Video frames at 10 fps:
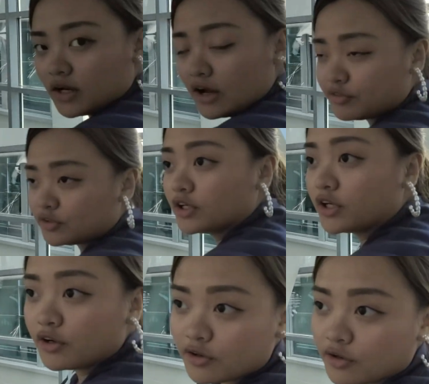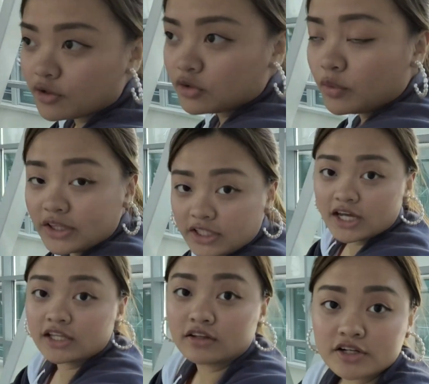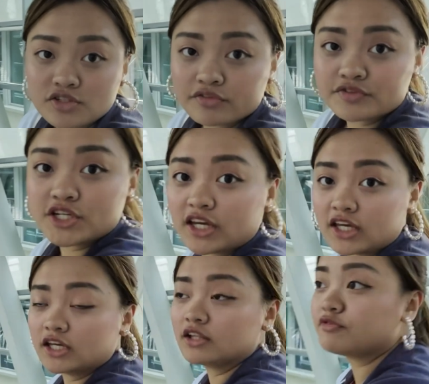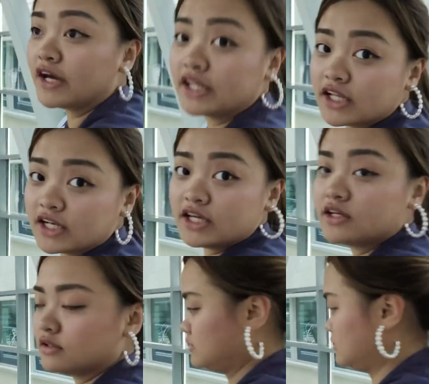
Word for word: After twenty-eight hours of check-in, finally,